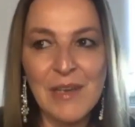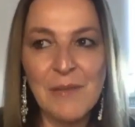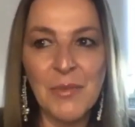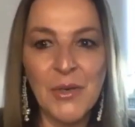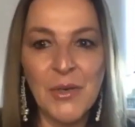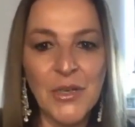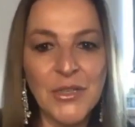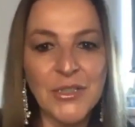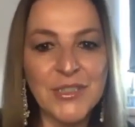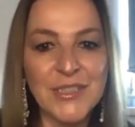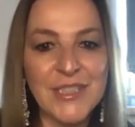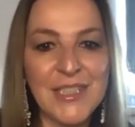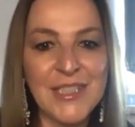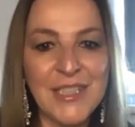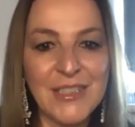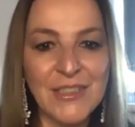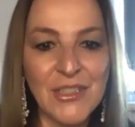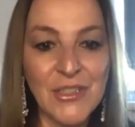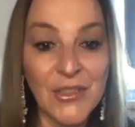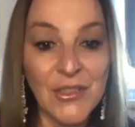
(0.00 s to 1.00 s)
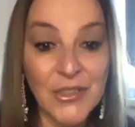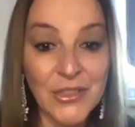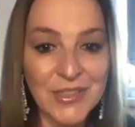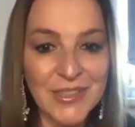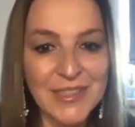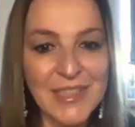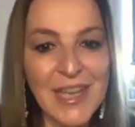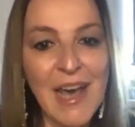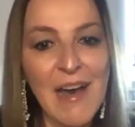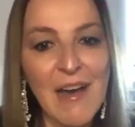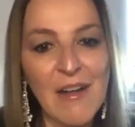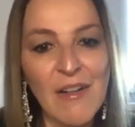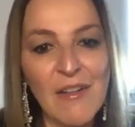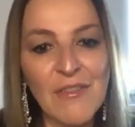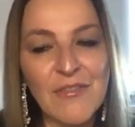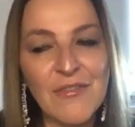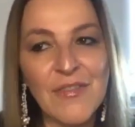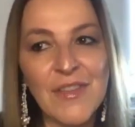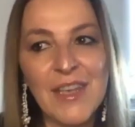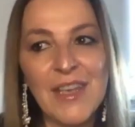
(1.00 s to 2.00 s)
person to
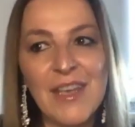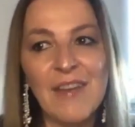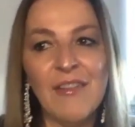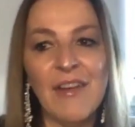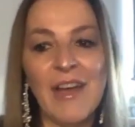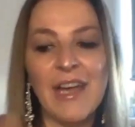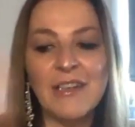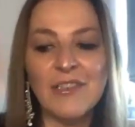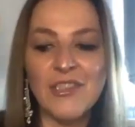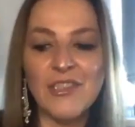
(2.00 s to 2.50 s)
herself, right?